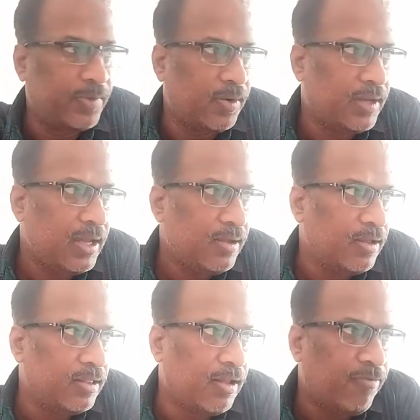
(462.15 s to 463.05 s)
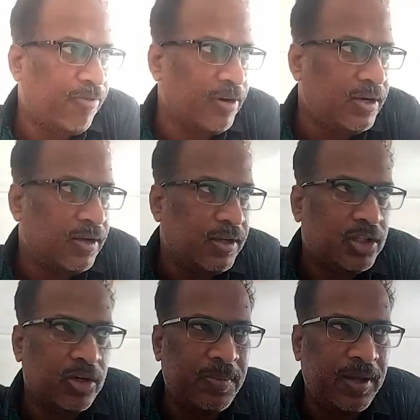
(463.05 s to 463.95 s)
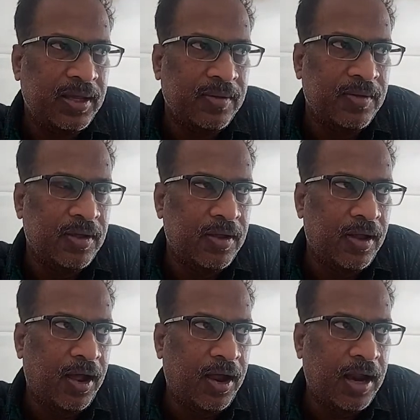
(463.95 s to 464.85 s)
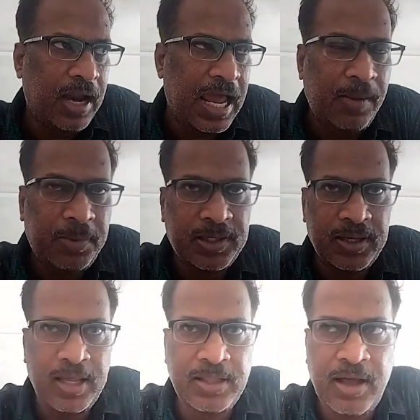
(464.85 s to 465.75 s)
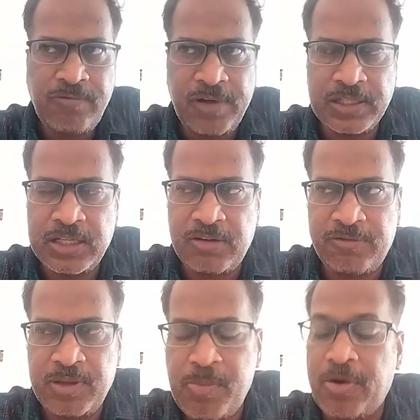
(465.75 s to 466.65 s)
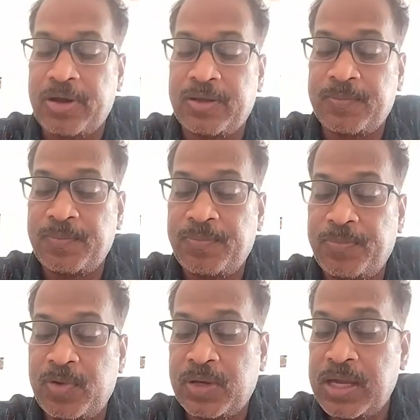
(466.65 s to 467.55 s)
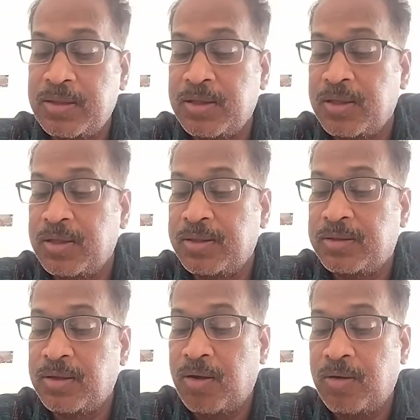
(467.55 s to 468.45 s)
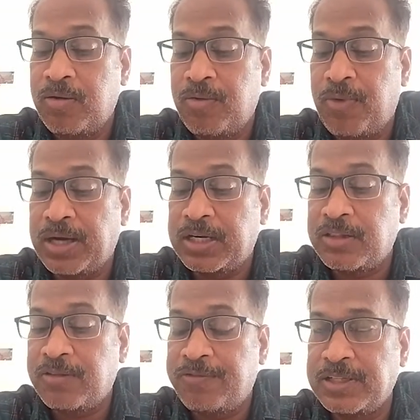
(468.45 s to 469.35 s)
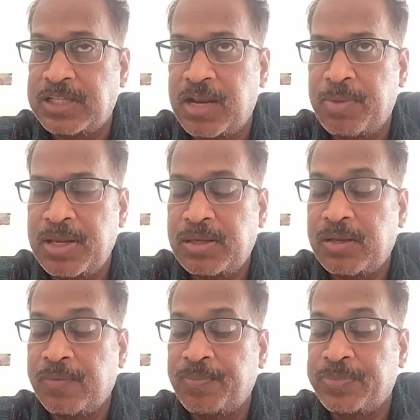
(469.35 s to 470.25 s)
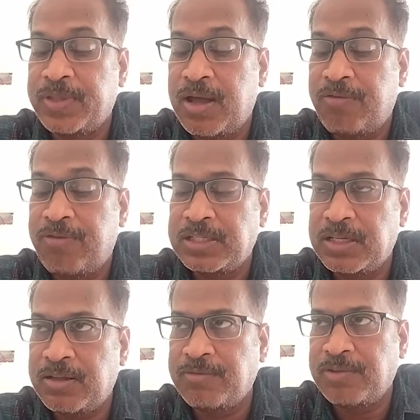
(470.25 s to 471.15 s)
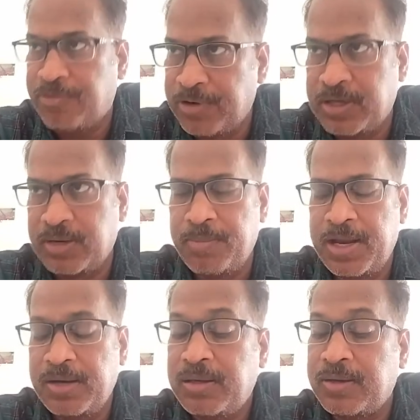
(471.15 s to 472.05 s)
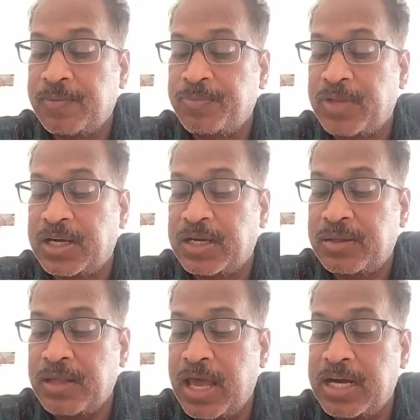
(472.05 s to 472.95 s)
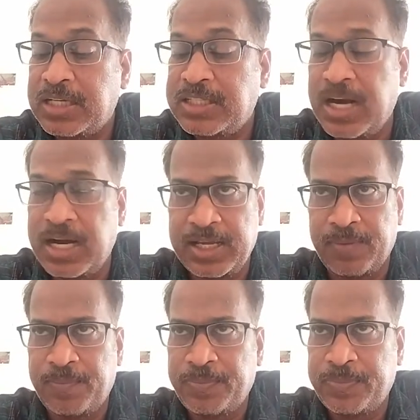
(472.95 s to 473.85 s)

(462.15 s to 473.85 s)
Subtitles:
Okay, the food should be helps in the function of the body. Okay, so what are the function means? The functions of the food means that is energy adding.